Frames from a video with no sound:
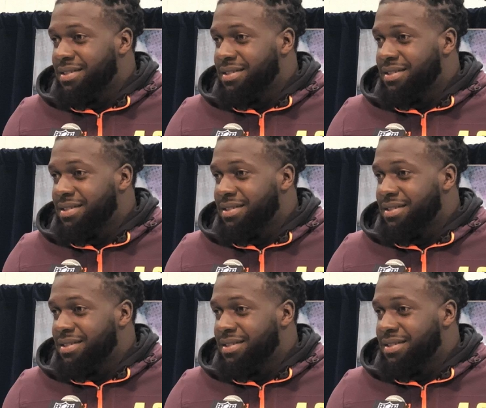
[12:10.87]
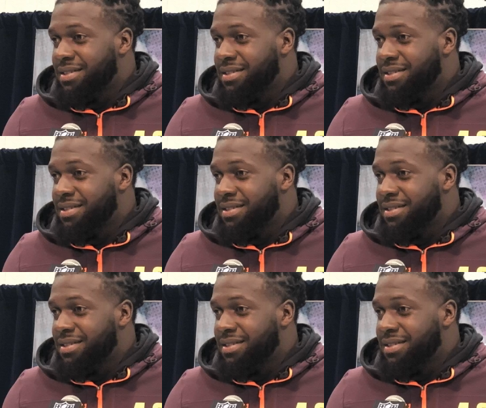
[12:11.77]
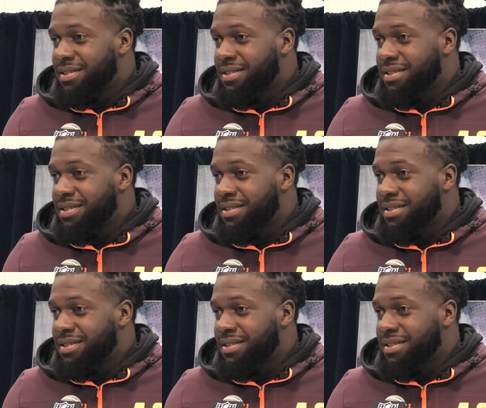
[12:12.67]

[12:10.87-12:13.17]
(silence)